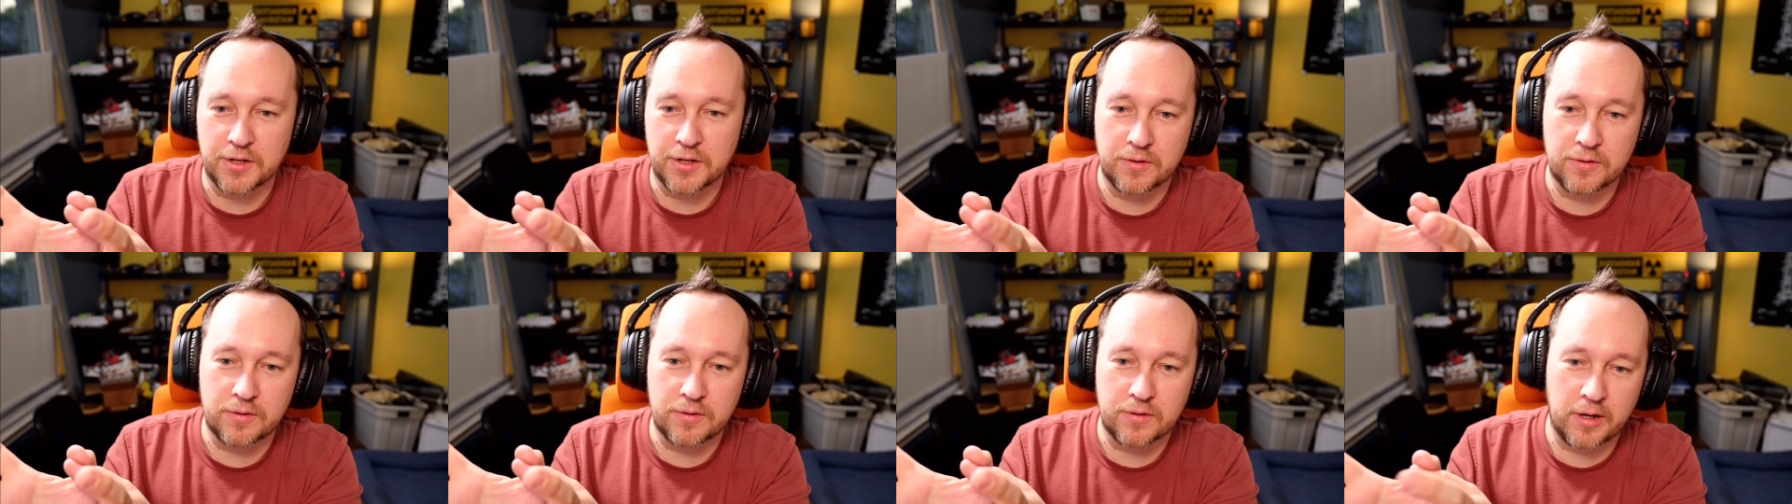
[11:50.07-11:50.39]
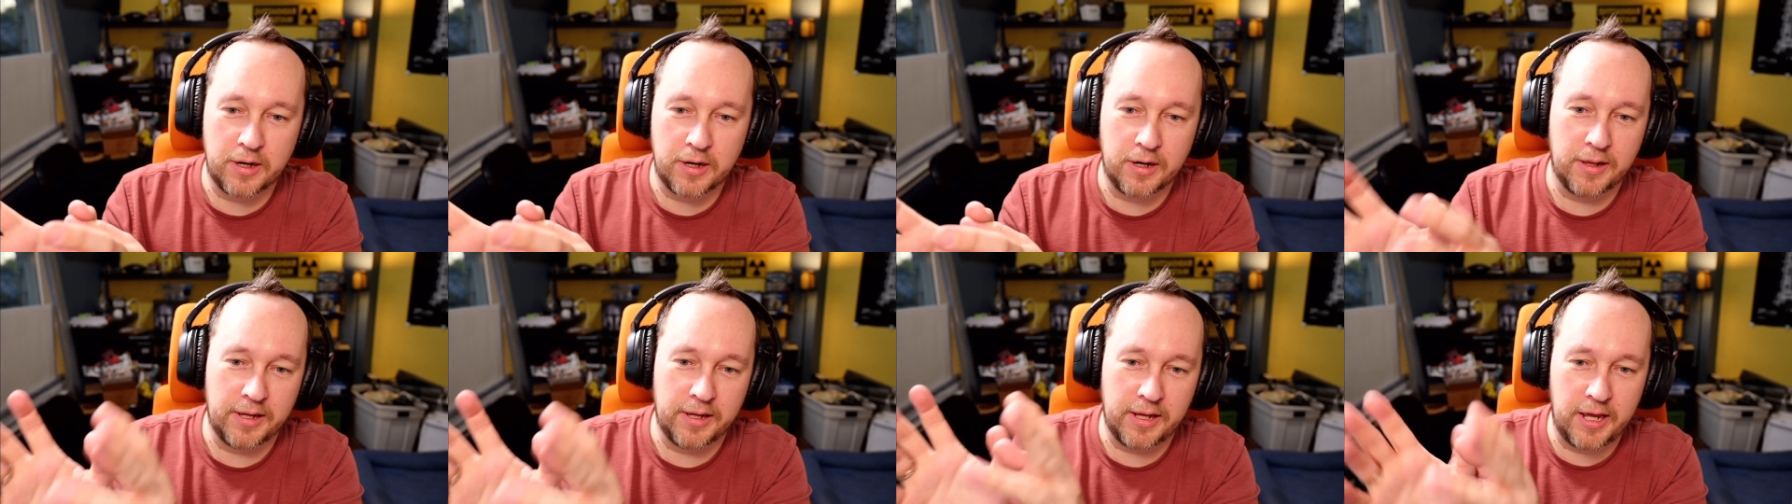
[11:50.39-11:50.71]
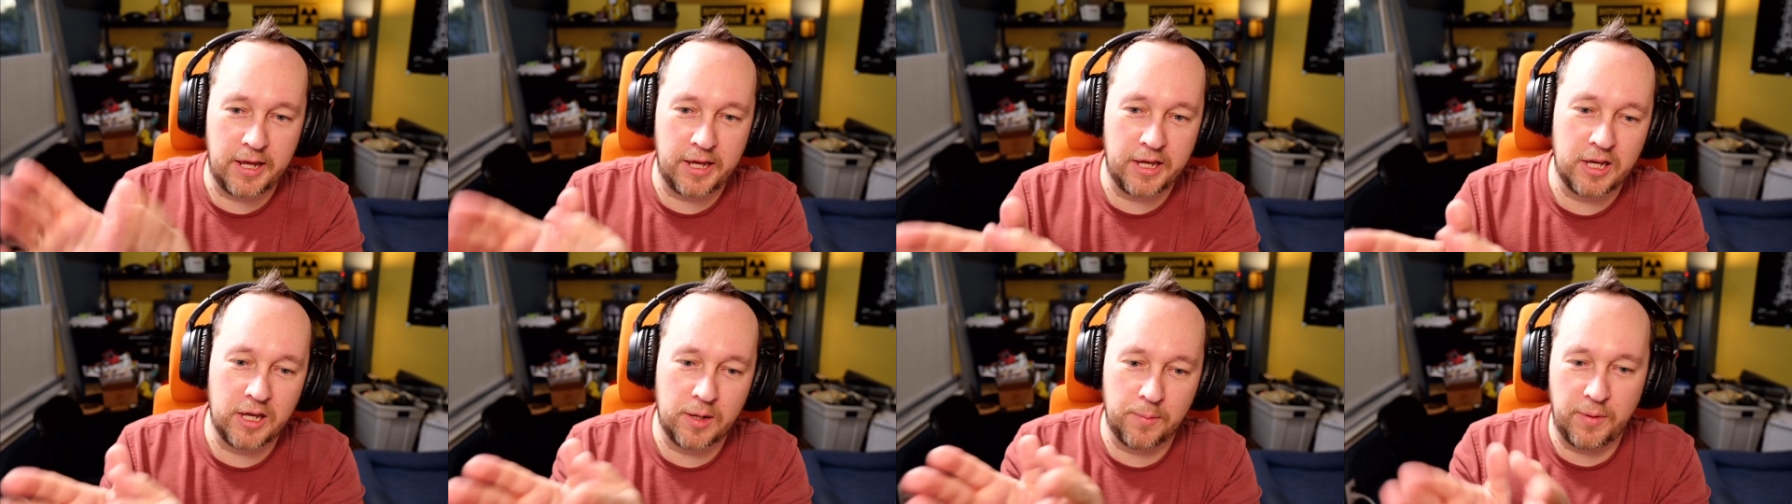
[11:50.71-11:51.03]
kind of like
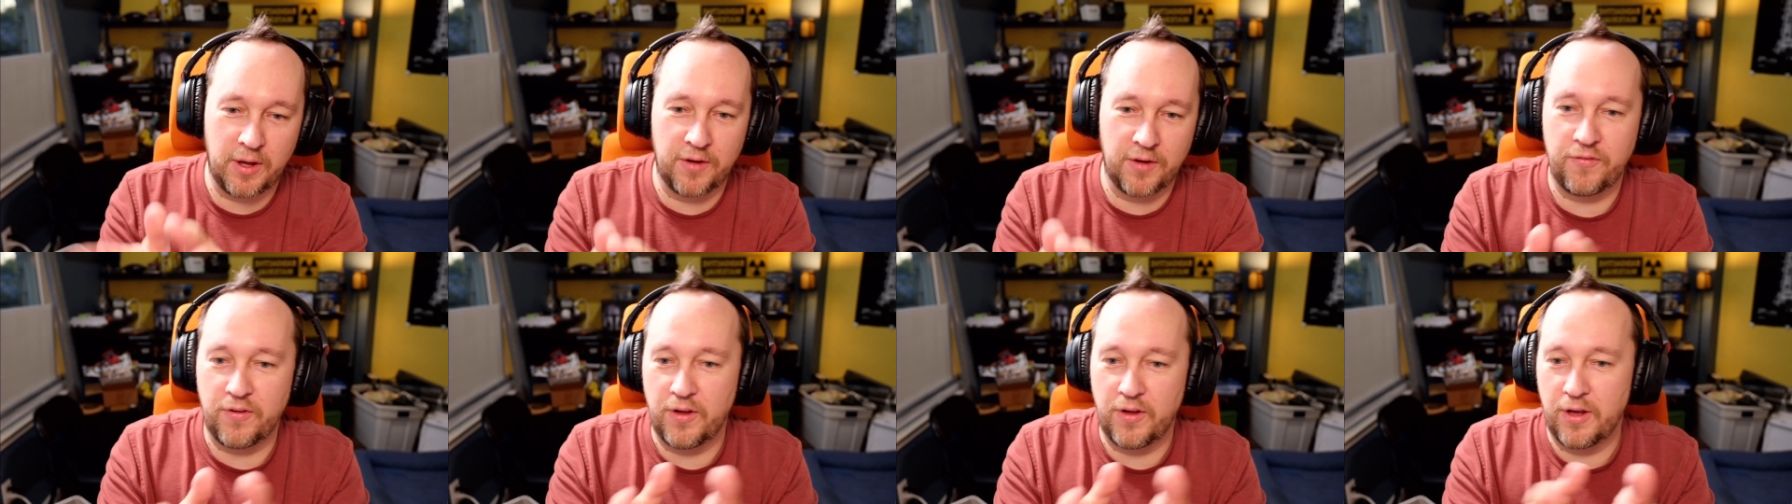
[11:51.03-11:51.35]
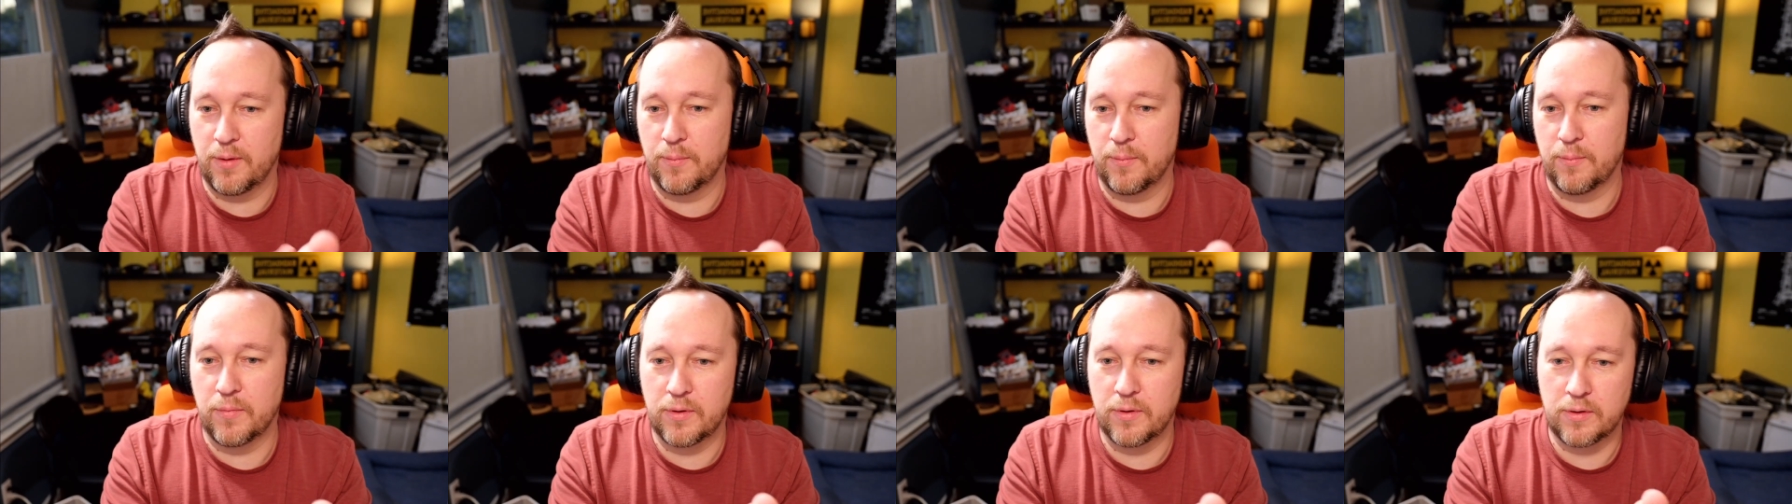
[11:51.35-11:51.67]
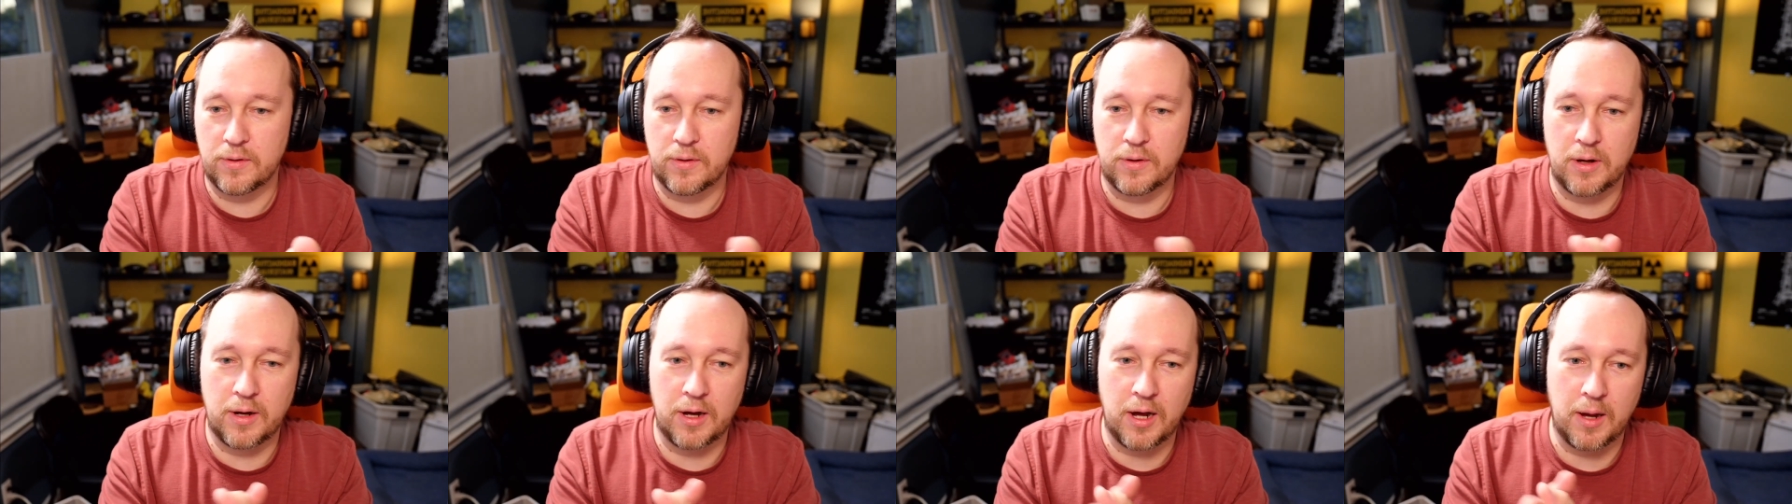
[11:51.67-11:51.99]
AM, FM
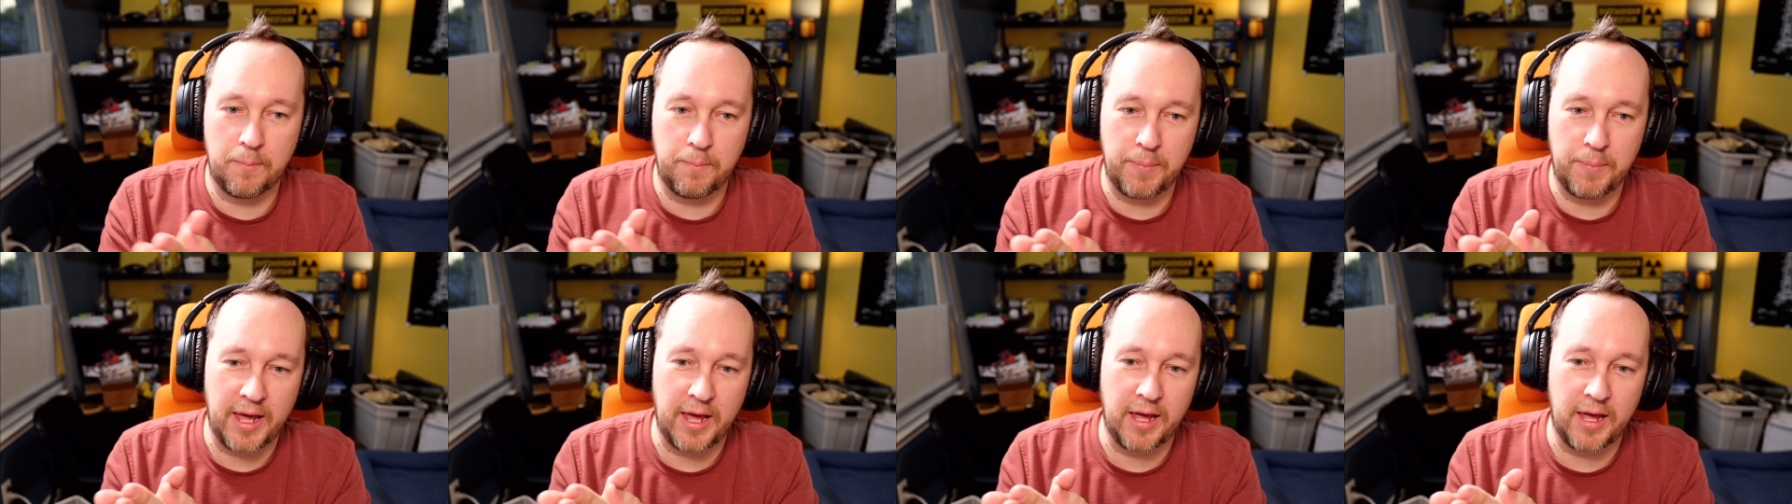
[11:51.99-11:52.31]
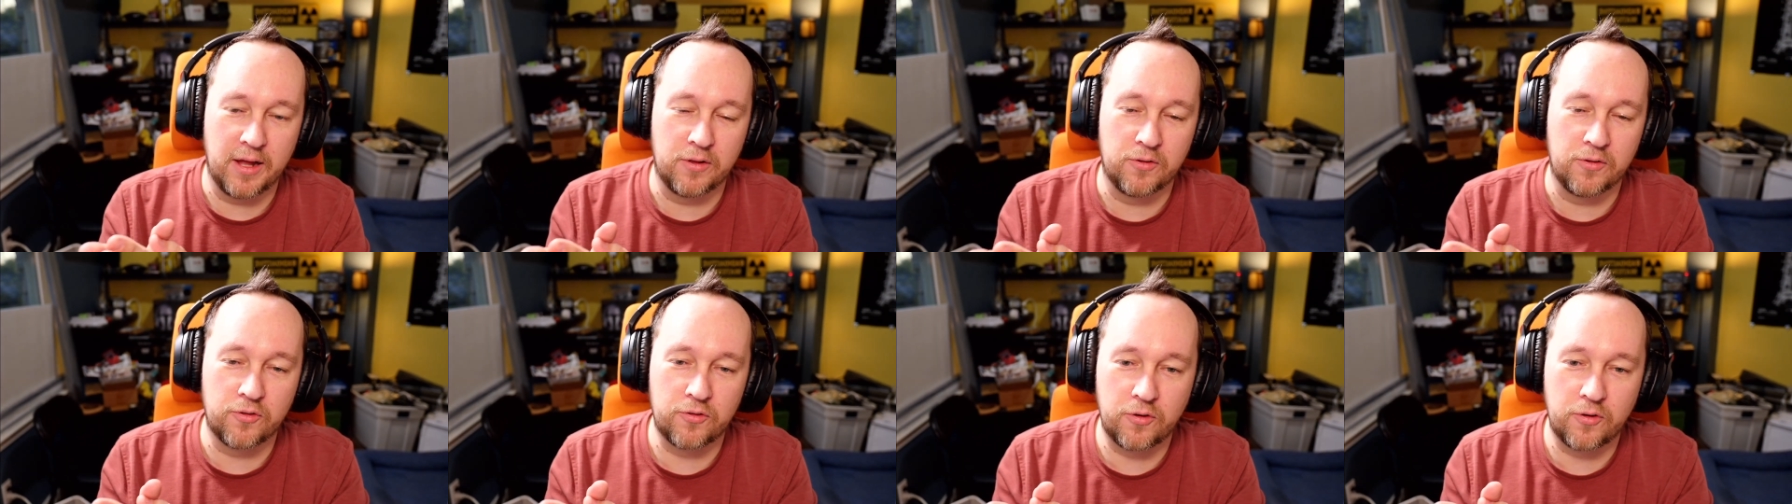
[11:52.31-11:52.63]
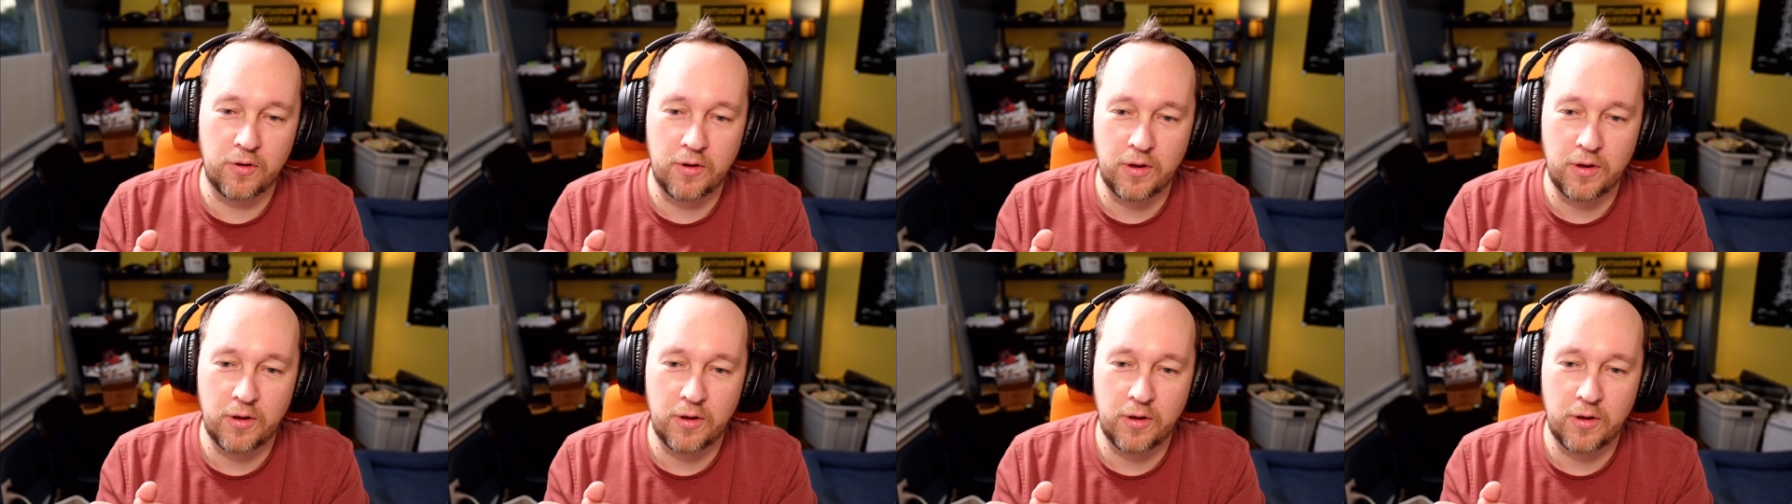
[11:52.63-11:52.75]
bands.